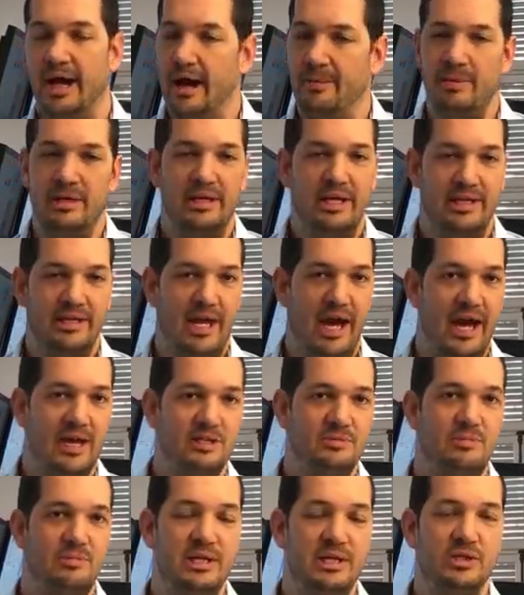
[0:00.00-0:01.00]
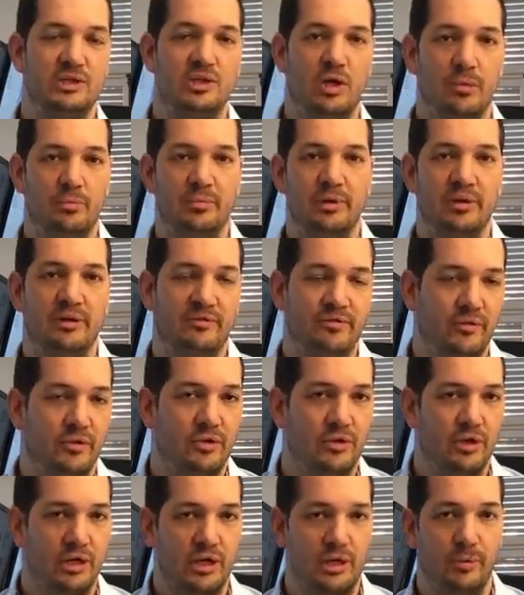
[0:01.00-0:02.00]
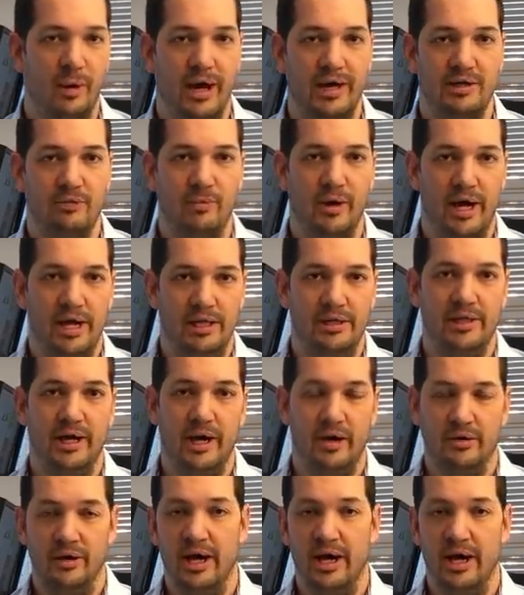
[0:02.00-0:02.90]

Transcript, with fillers: I mean, it has a topic for quite a while now.